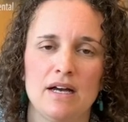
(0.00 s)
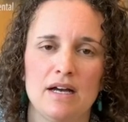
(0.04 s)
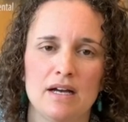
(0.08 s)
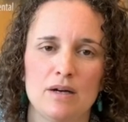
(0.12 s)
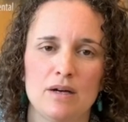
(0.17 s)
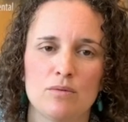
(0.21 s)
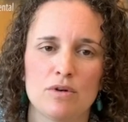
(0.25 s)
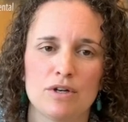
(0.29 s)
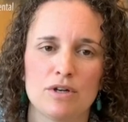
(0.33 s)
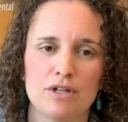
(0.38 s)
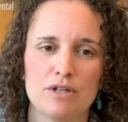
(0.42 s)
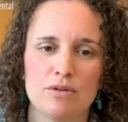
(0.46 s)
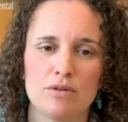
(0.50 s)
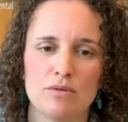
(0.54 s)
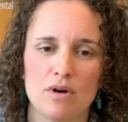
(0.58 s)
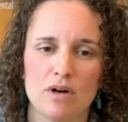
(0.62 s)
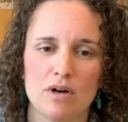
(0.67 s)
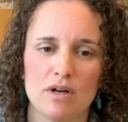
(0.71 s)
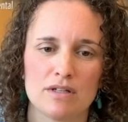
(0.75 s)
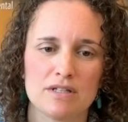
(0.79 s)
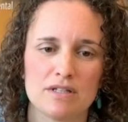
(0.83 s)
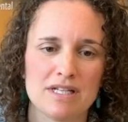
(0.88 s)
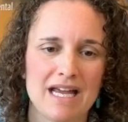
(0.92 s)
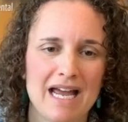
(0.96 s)
where you
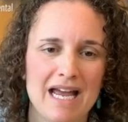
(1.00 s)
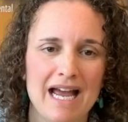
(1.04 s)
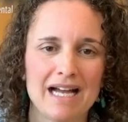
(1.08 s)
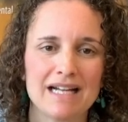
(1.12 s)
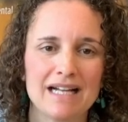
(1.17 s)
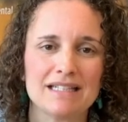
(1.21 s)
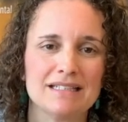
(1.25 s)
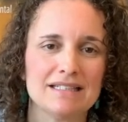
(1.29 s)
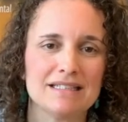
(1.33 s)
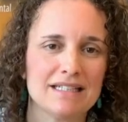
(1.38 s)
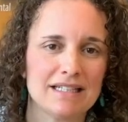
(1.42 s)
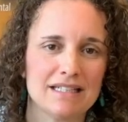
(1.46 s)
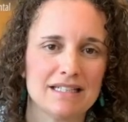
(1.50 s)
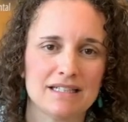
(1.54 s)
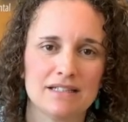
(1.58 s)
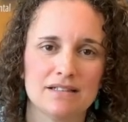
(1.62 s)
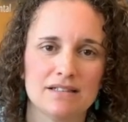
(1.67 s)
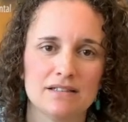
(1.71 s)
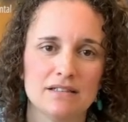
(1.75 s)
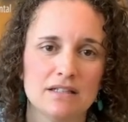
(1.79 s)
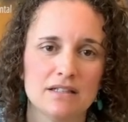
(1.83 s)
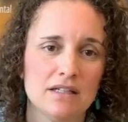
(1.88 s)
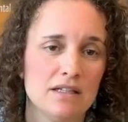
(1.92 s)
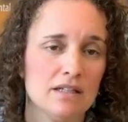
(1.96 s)
are
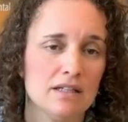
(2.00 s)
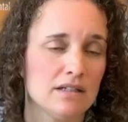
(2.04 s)
tackling